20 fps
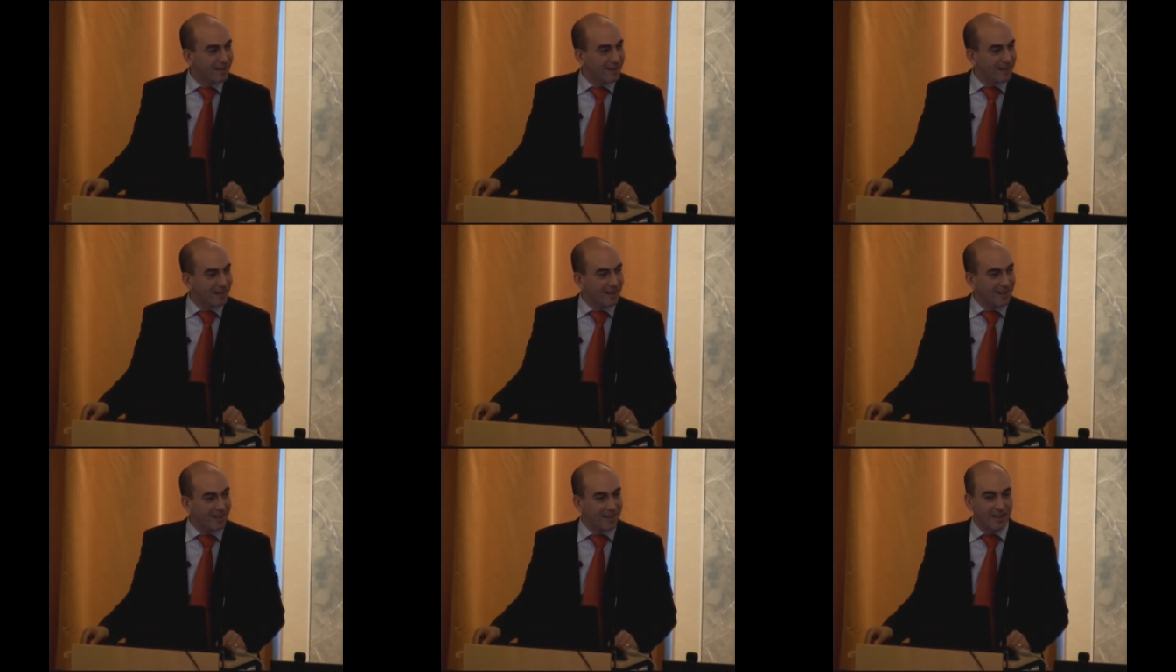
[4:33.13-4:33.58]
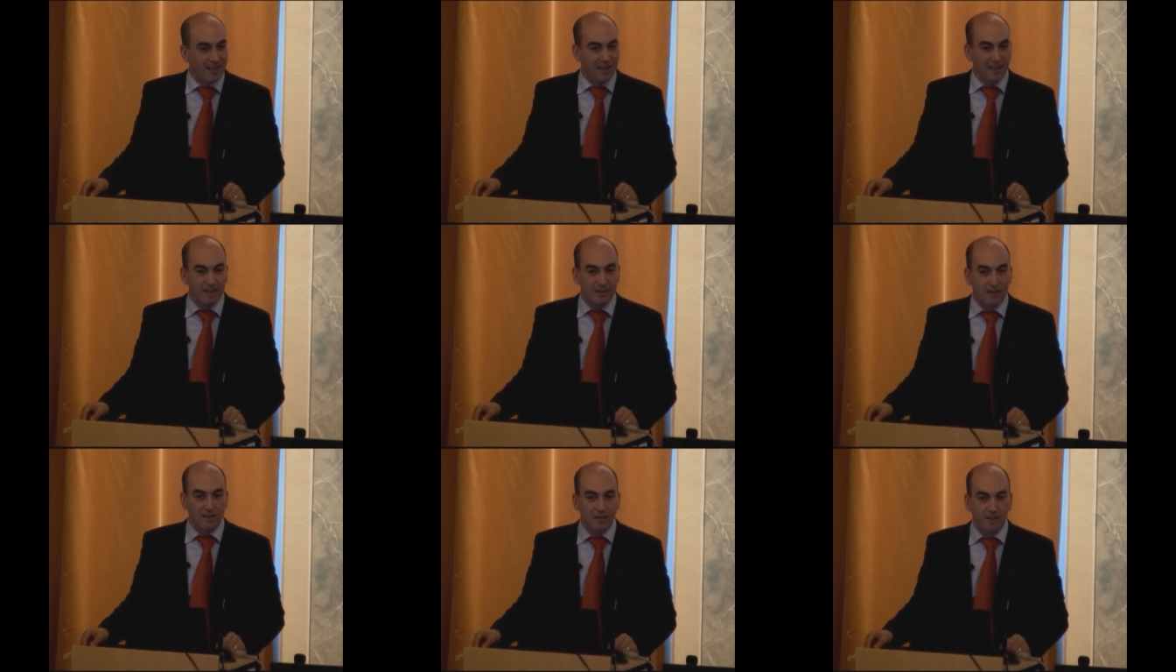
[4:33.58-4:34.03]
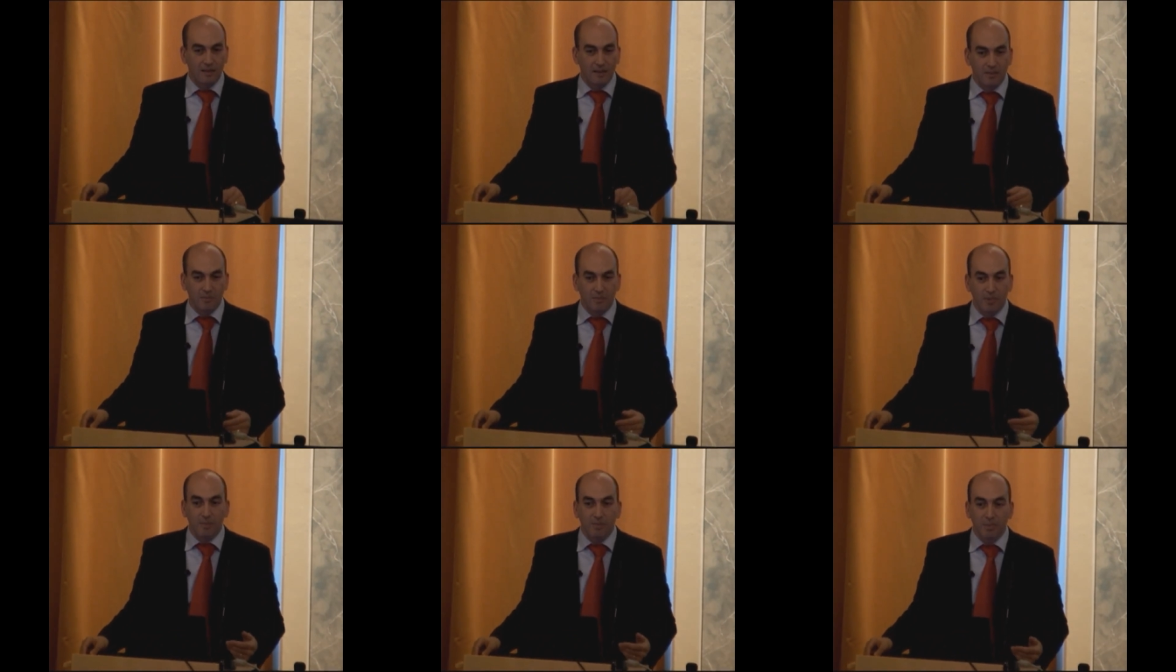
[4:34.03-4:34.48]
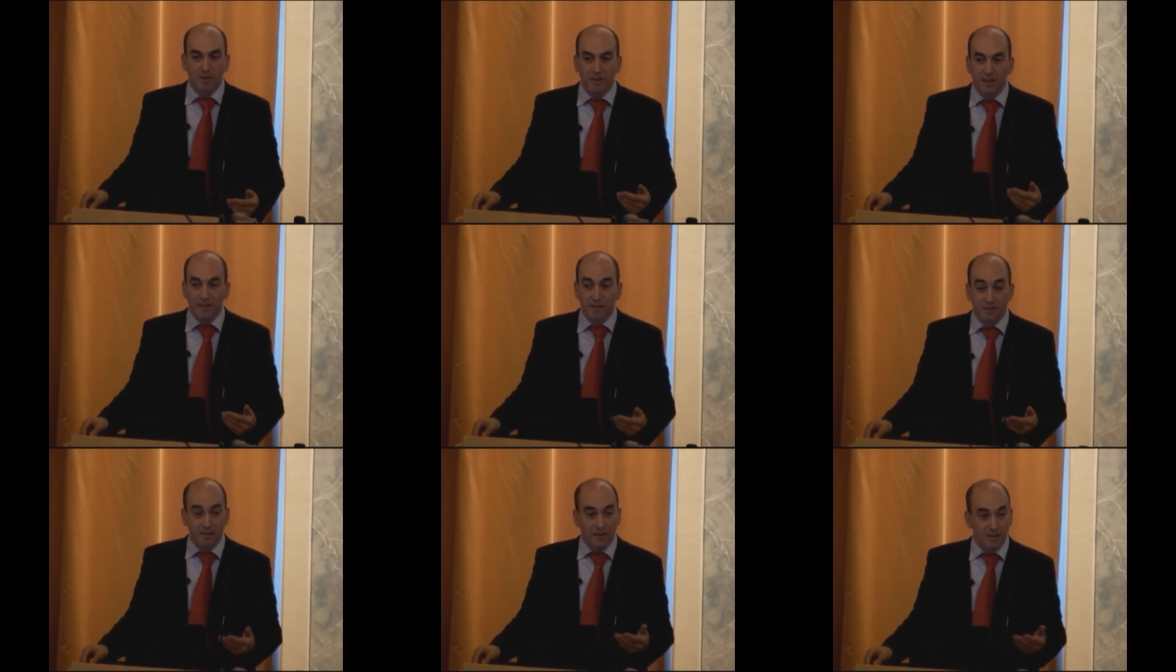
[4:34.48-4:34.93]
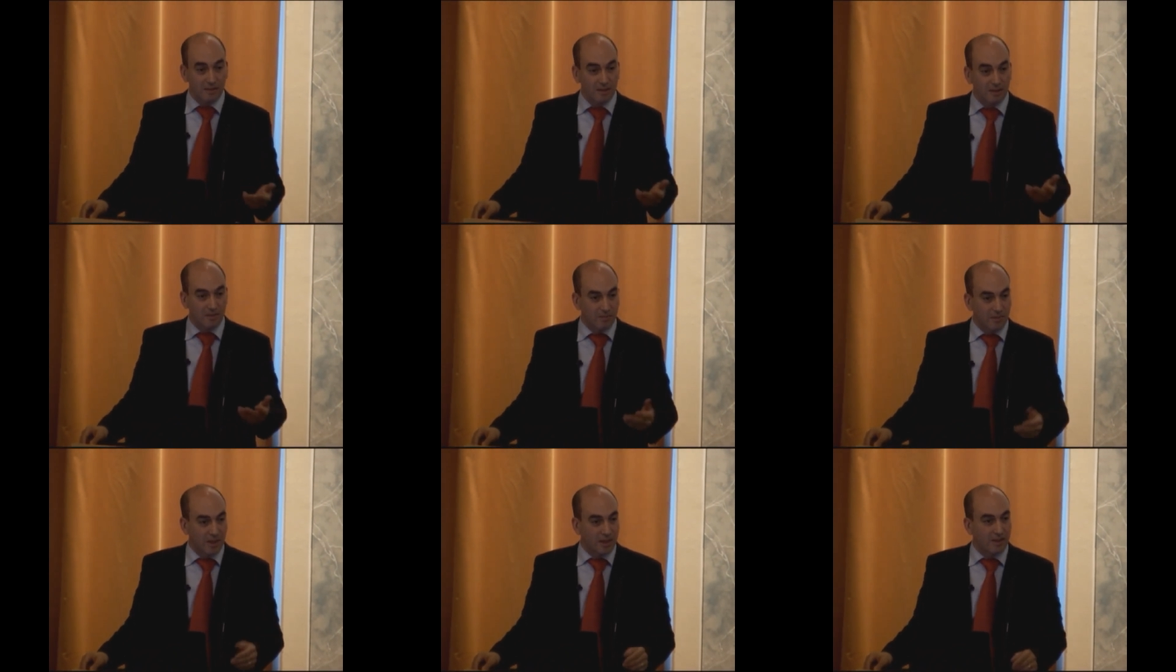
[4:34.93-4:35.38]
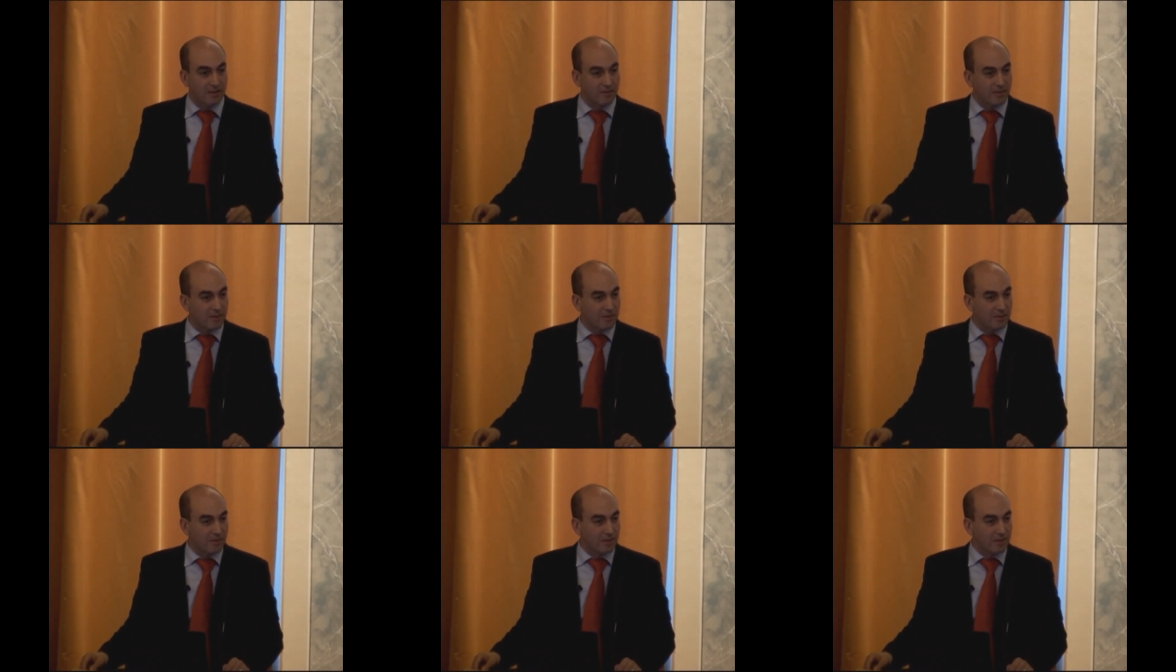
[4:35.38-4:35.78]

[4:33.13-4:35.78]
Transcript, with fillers: And the people here that many of you